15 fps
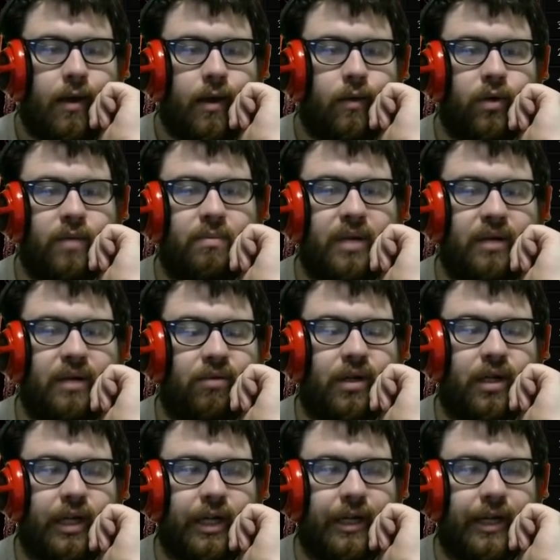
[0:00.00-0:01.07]
would be
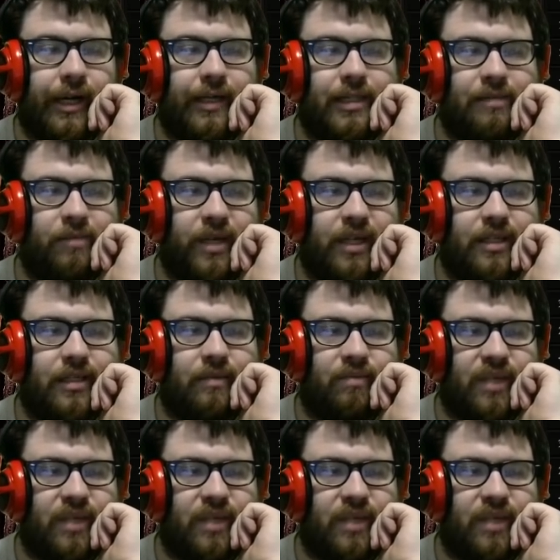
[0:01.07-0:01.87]
really nice because it